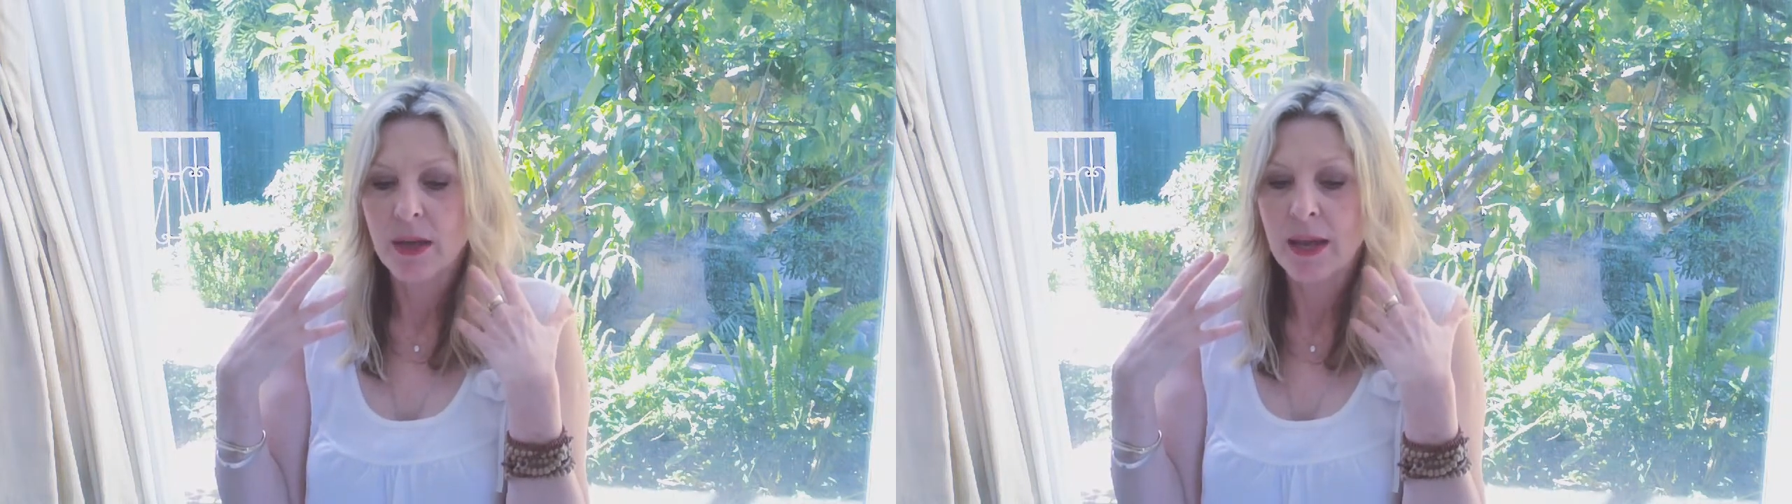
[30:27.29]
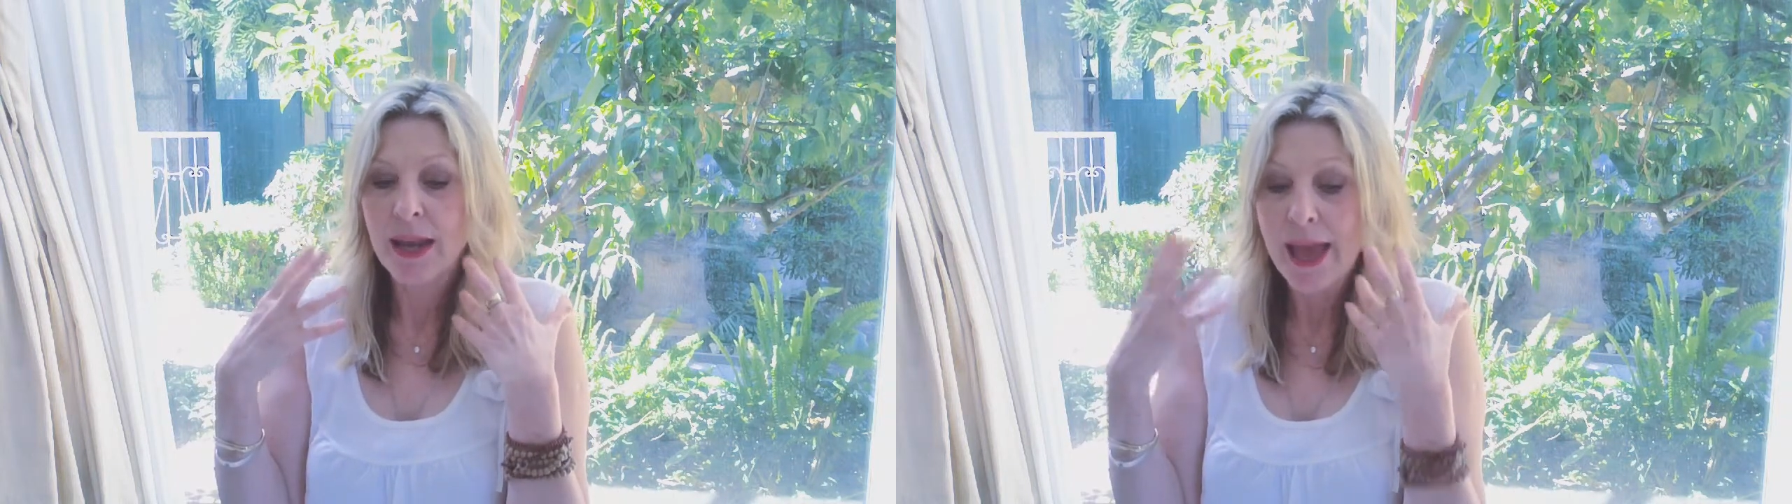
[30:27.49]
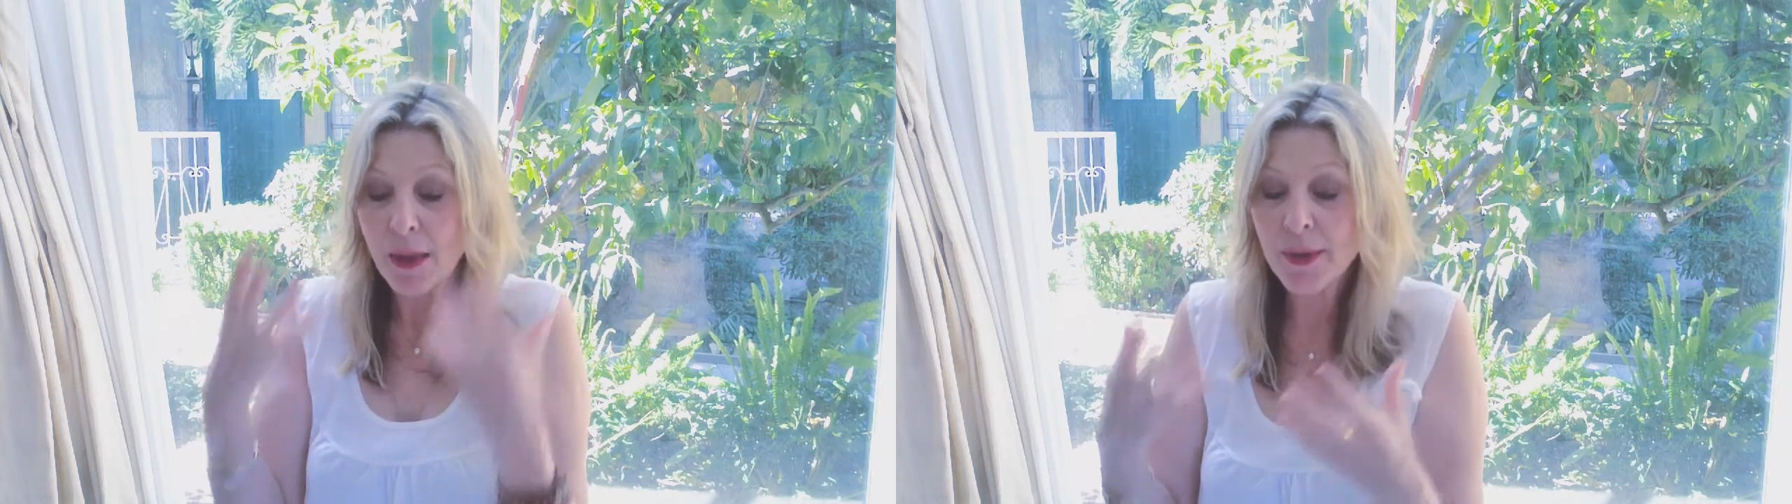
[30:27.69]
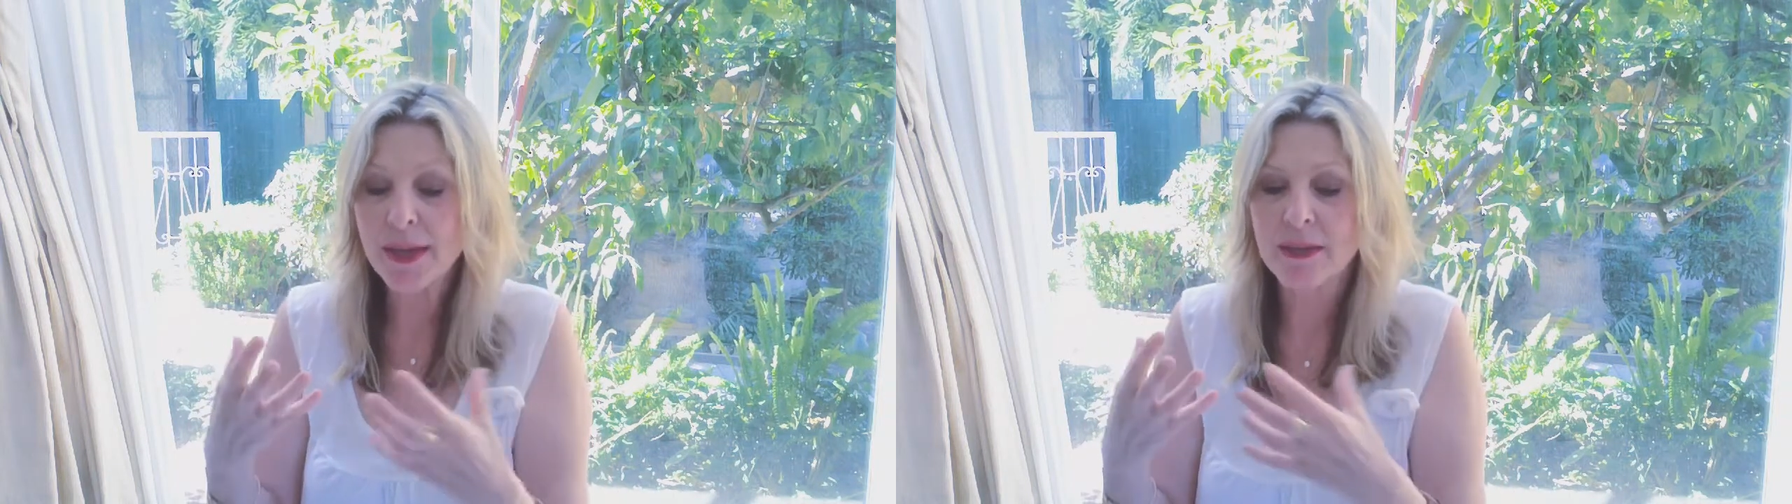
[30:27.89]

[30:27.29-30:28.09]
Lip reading: allowing